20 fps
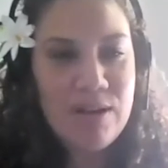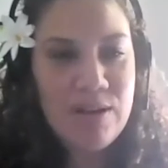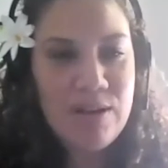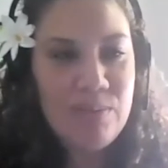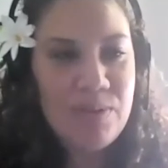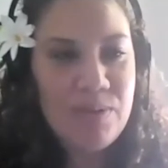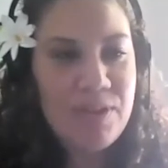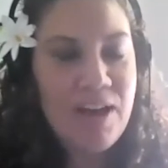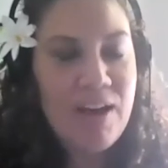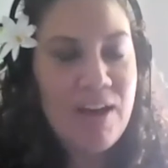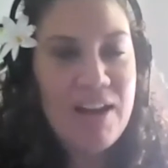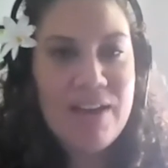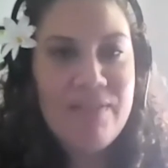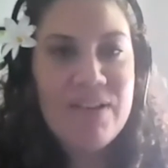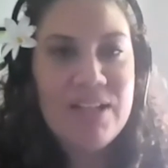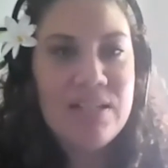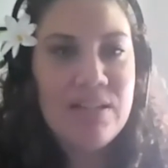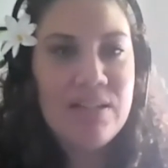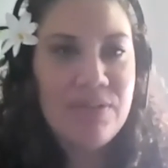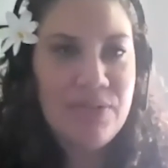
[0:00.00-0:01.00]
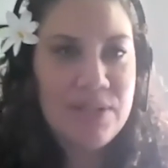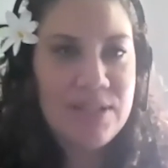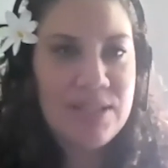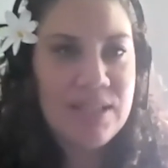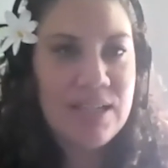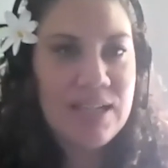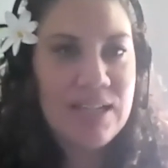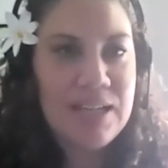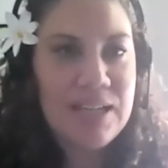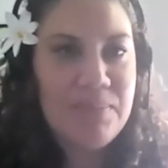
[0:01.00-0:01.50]
without having to
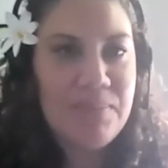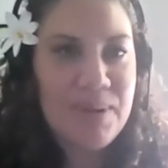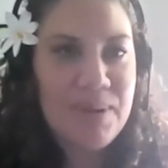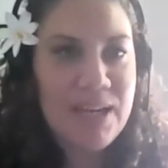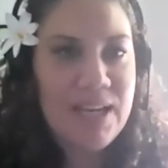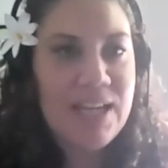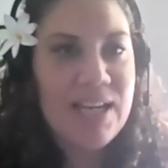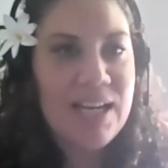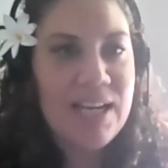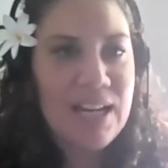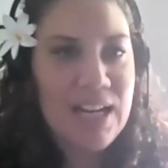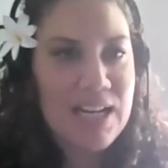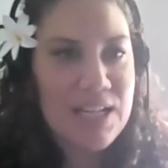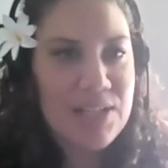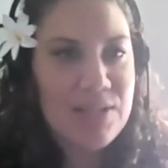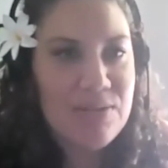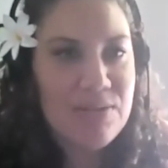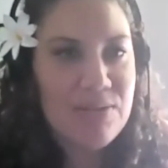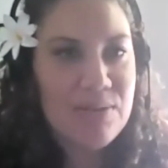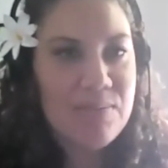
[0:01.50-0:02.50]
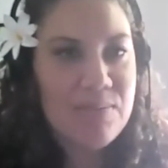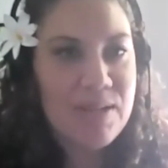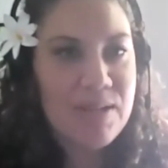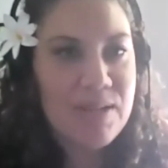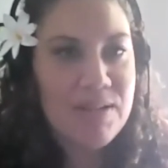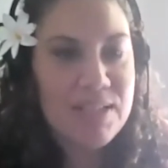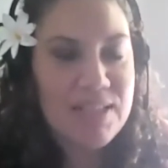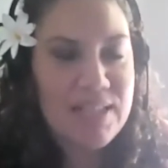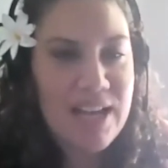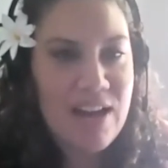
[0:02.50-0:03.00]
physically be in a classroom,
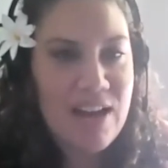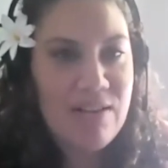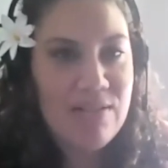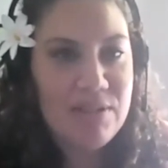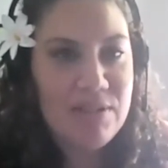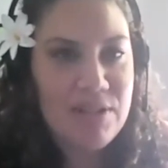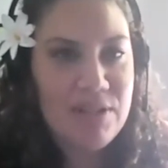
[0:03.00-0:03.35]
there is now,